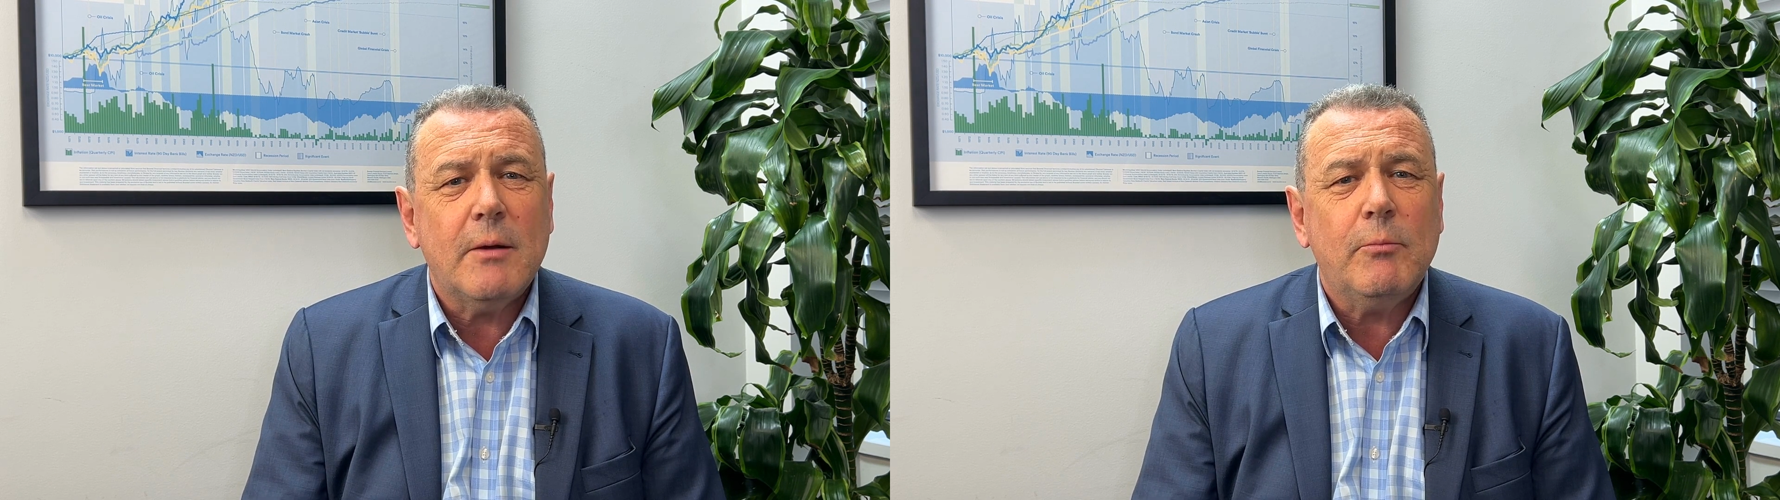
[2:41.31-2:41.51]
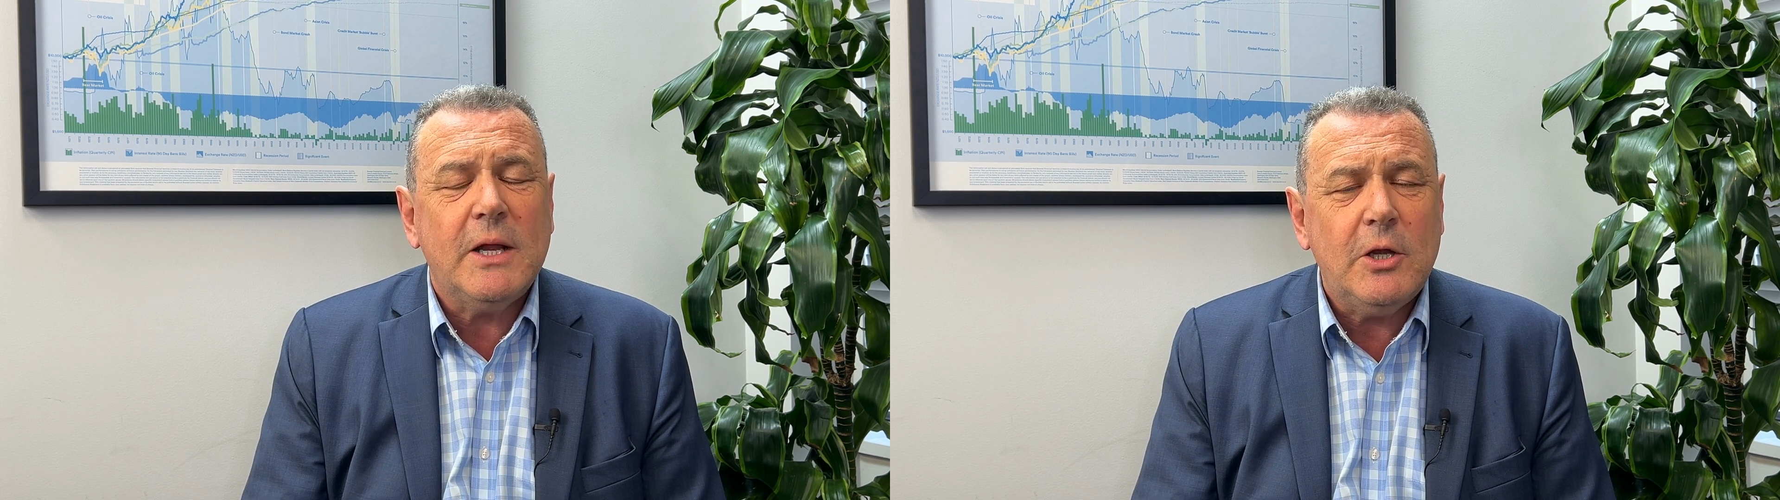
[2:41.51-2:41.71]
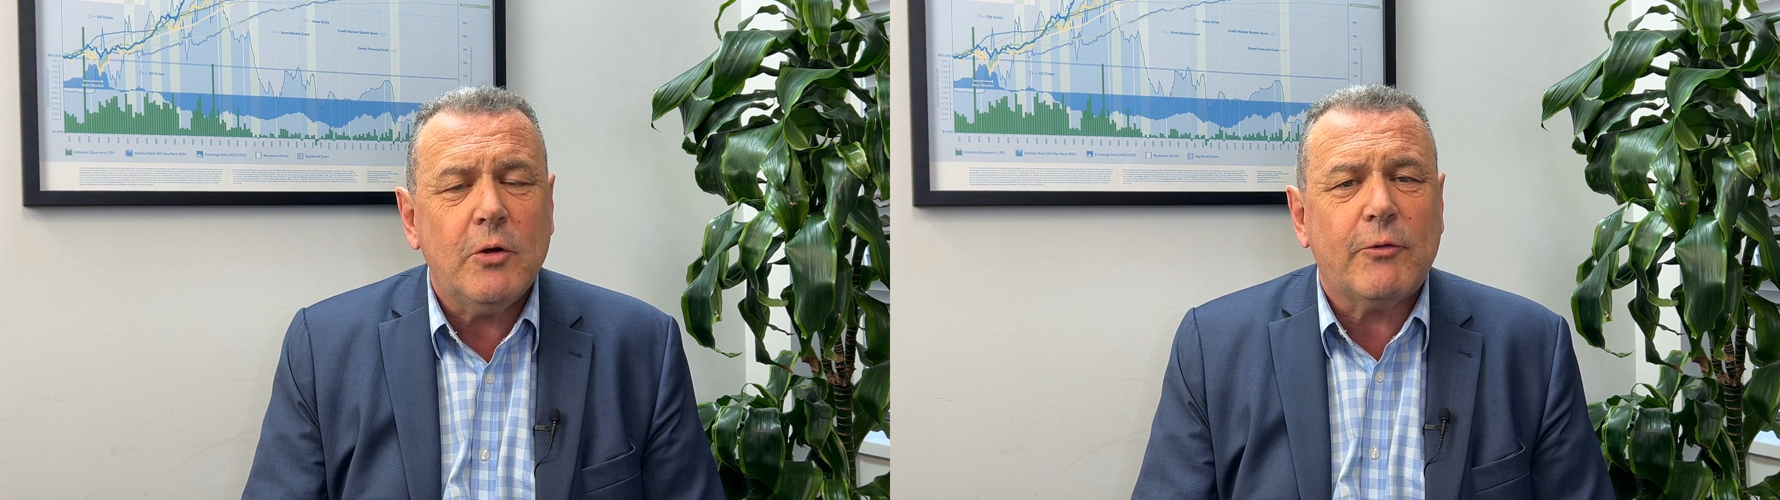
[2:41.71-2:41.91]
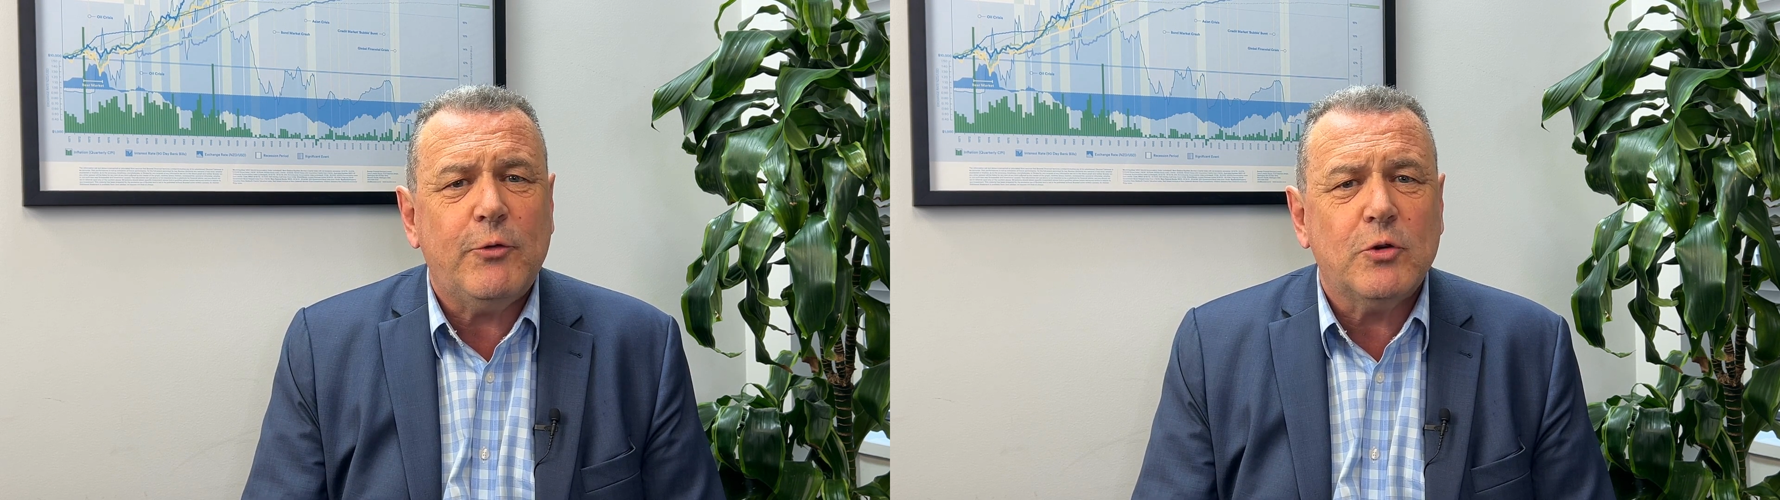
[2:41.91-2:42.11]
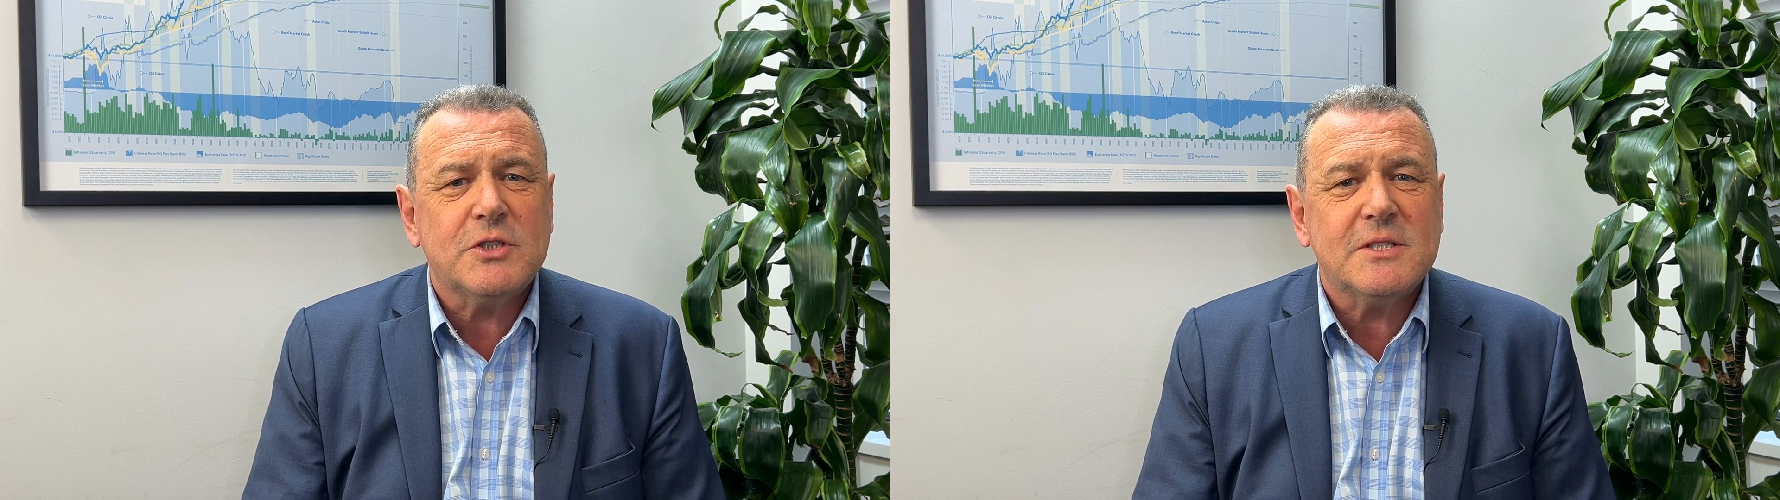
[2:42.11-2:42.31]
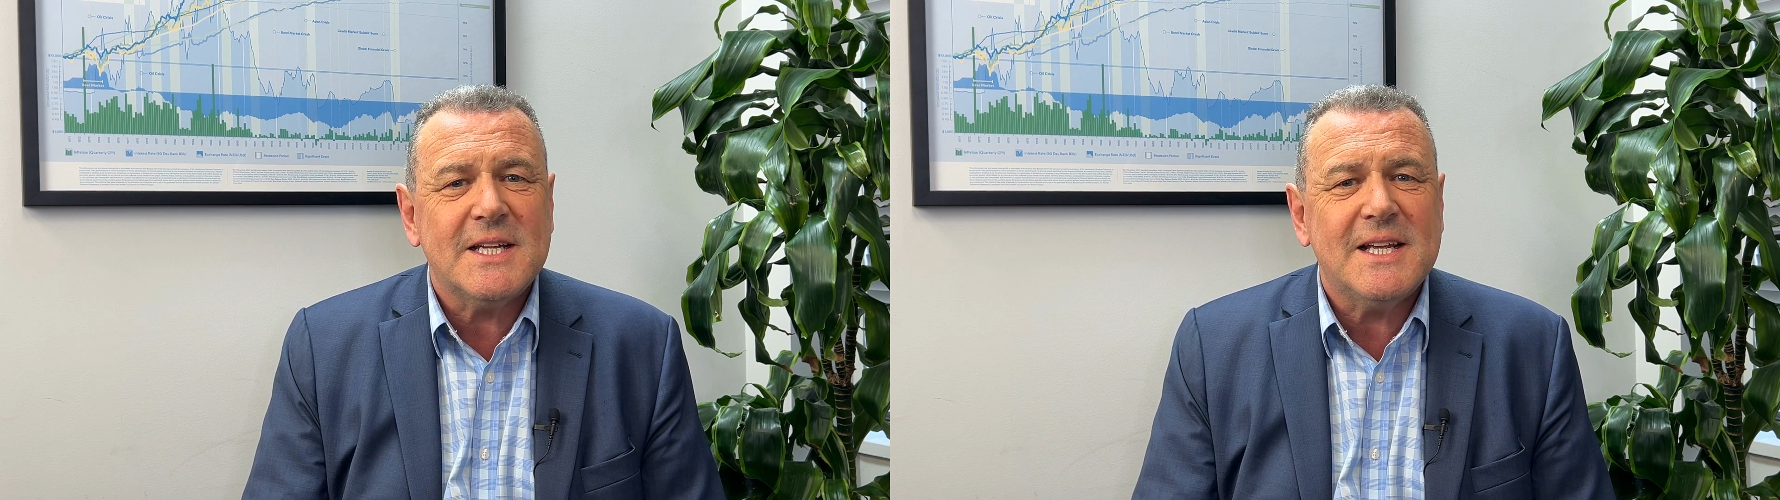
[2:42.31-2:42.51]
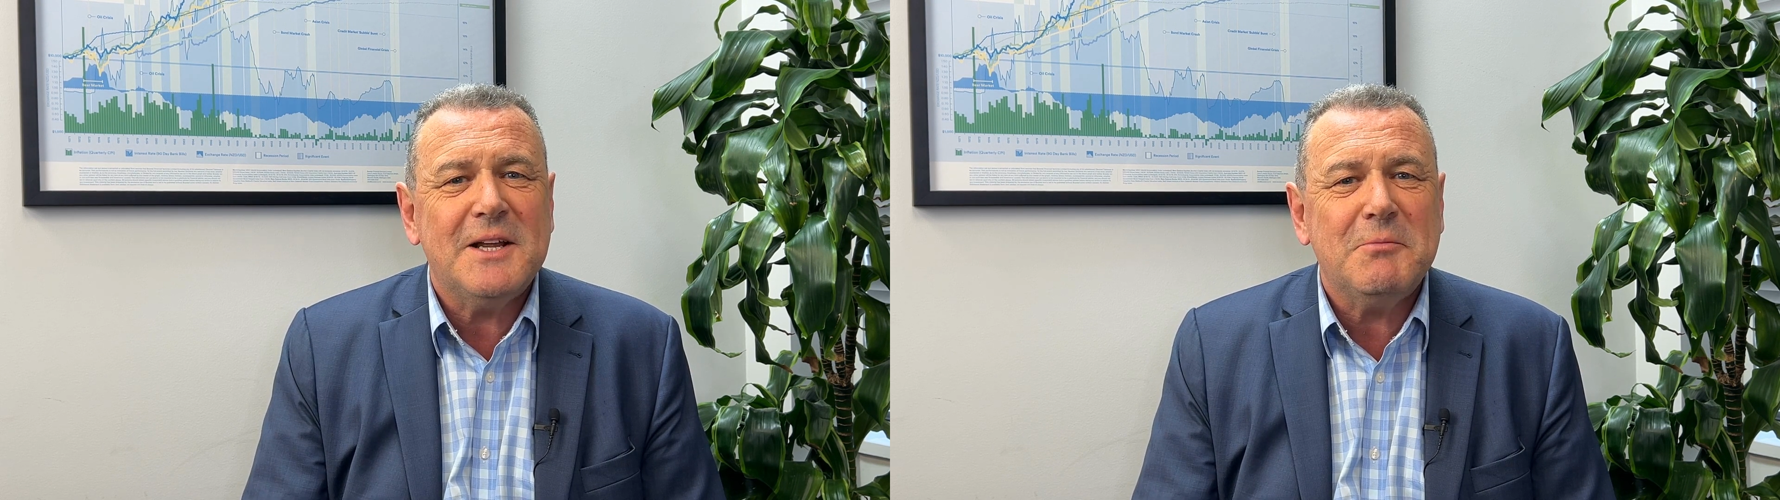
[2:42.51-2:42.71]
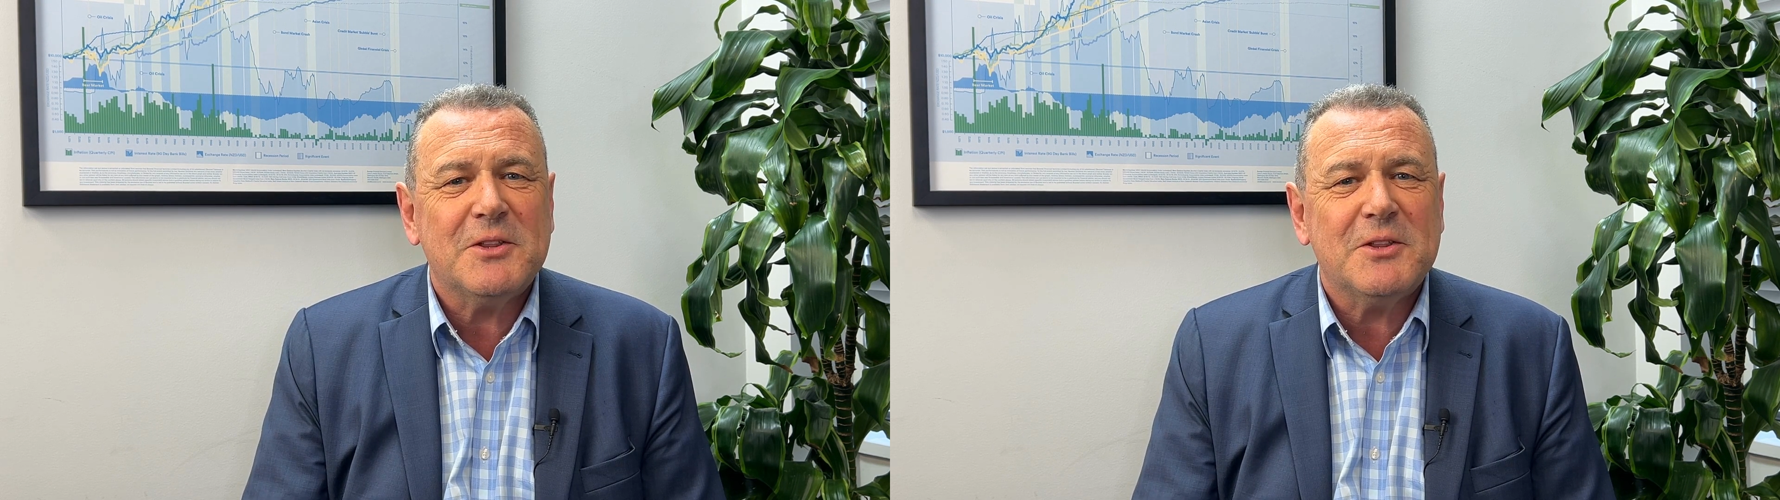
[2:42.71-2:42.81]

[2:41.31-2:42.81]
and we look forward to dealing